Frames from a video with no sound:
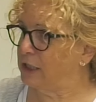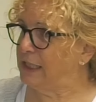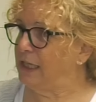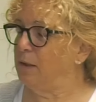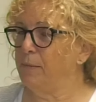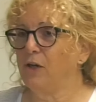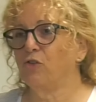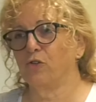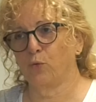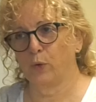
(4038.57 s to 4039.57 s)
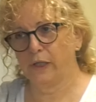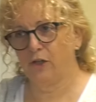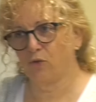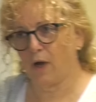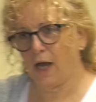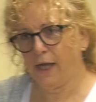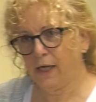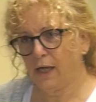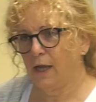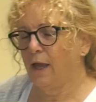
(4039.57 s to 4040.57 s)
clean it, make sure it's really
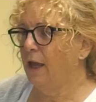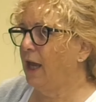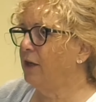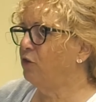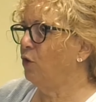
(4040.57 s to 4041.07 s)
dry. And